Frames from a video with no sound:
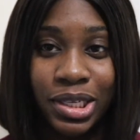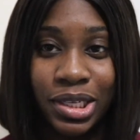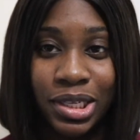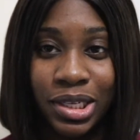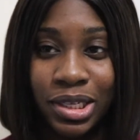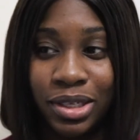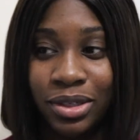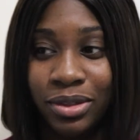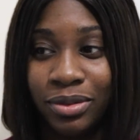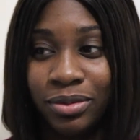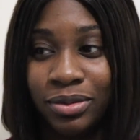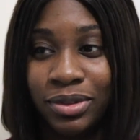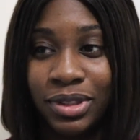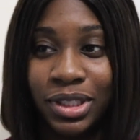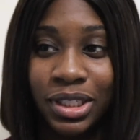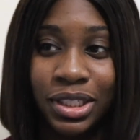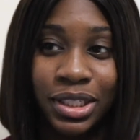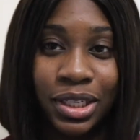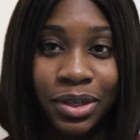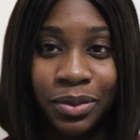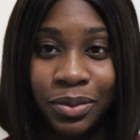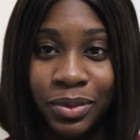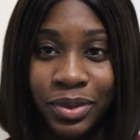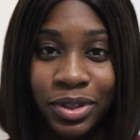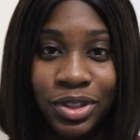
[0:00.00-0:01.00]
I don't think
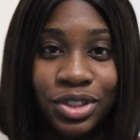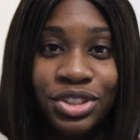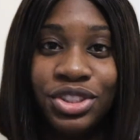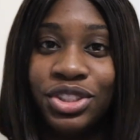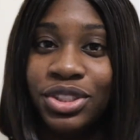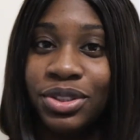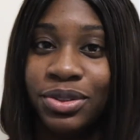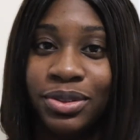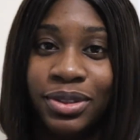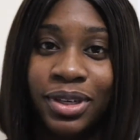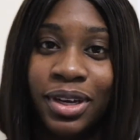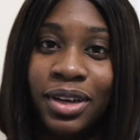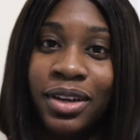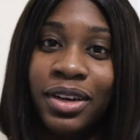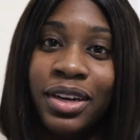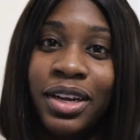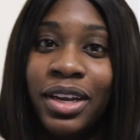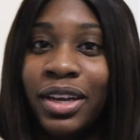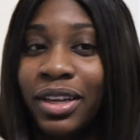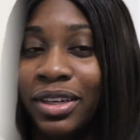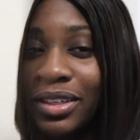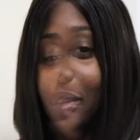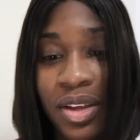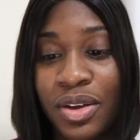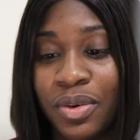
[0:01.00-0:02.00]
I want to show y'all
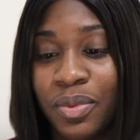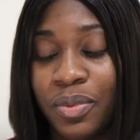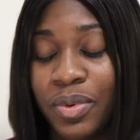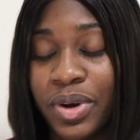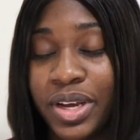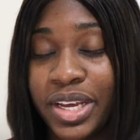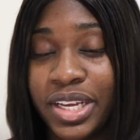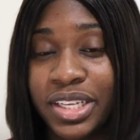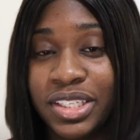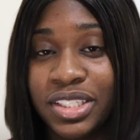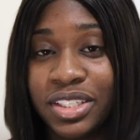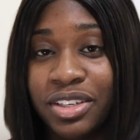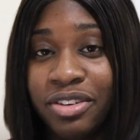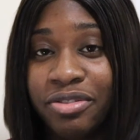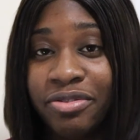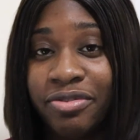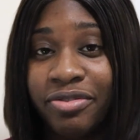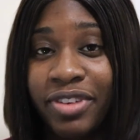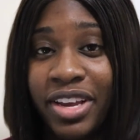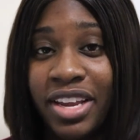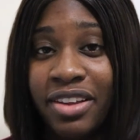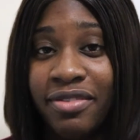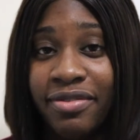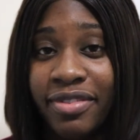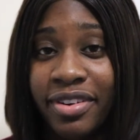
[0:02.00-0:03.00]
that. What is your
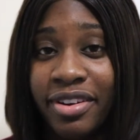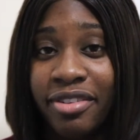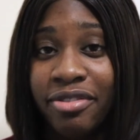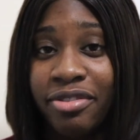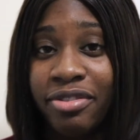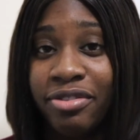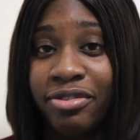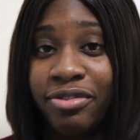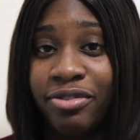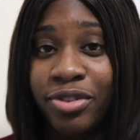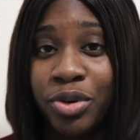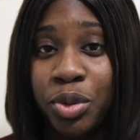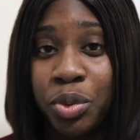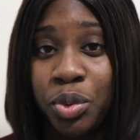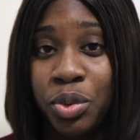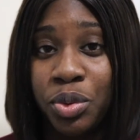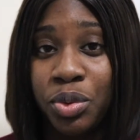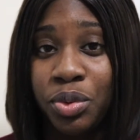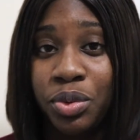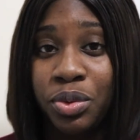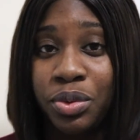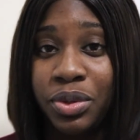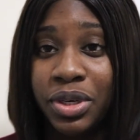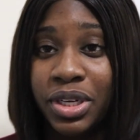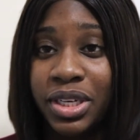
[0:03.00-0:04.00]
favorite
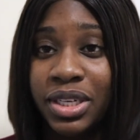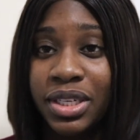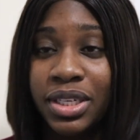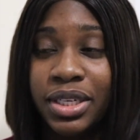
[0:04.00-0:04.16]
food?